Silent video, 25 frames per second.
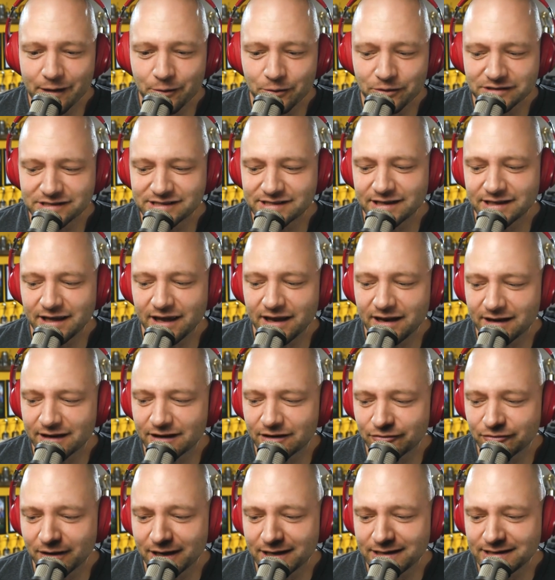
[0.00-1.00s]
were
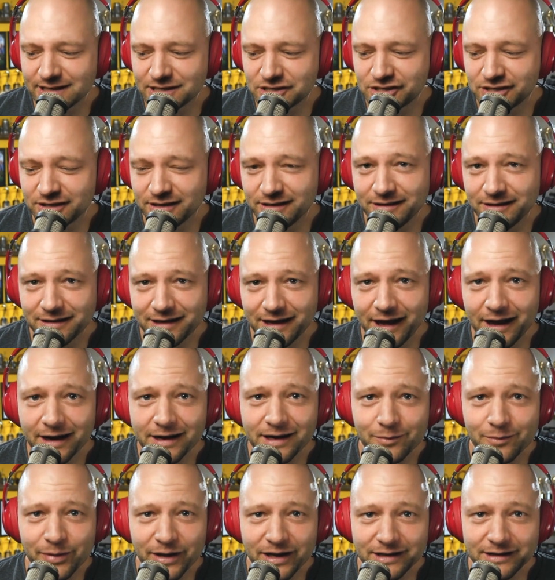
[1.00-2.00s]
singing a rendition
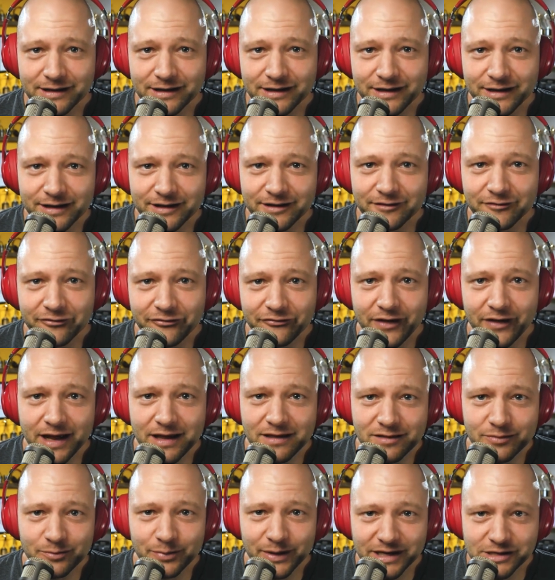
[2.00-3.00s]
a cappella of
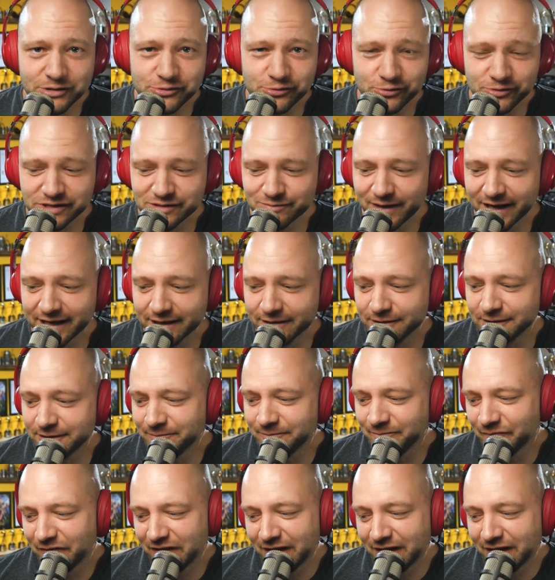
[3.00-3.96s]
Faith by George Michael.